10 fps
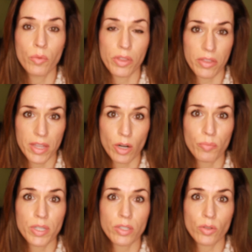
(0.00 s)
with a
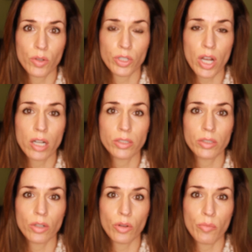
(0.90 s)
therapist or a
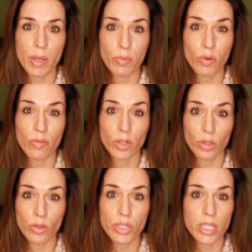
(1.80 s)
doctor or the member of a
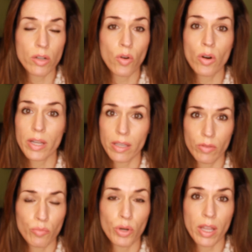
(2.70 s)
clergy, or
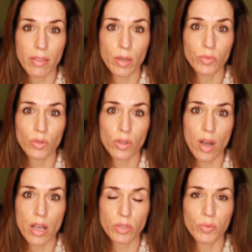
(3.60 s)
even bringing them to
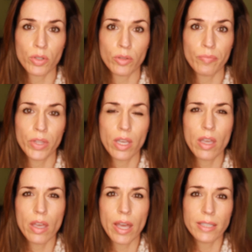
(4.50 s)
the hospital.
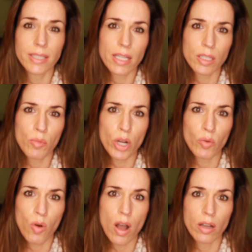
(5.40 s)
And take them
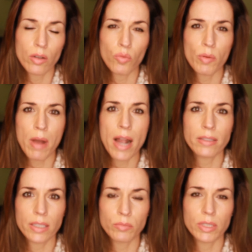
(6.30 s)
on a walk.
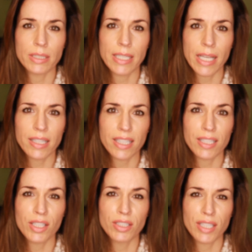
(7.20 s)
Remind them to
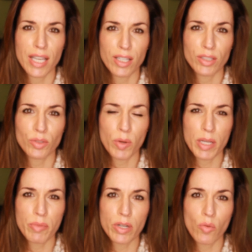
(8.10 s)
daily take a
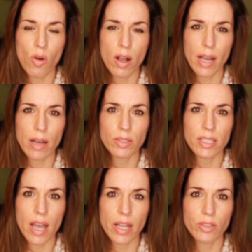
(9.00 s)
20-minute walk
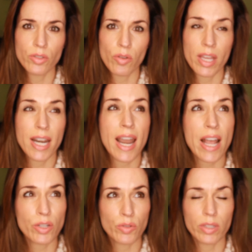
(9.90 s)
outside so that
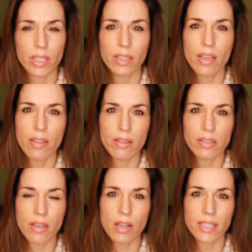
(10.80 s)
naturally
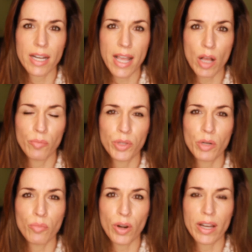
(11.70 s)
the sun can help
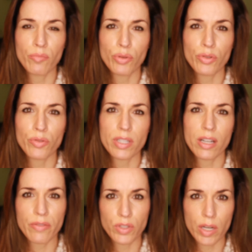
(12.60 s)
their brain produce
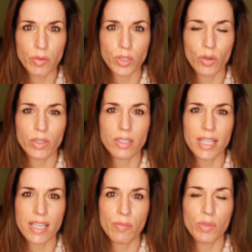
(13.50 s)
enough serotonin
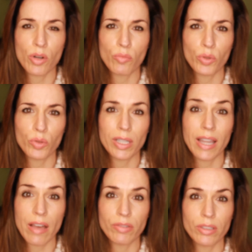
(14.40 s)
to keep their mood
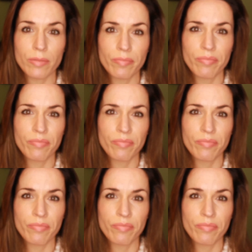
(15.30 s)
level.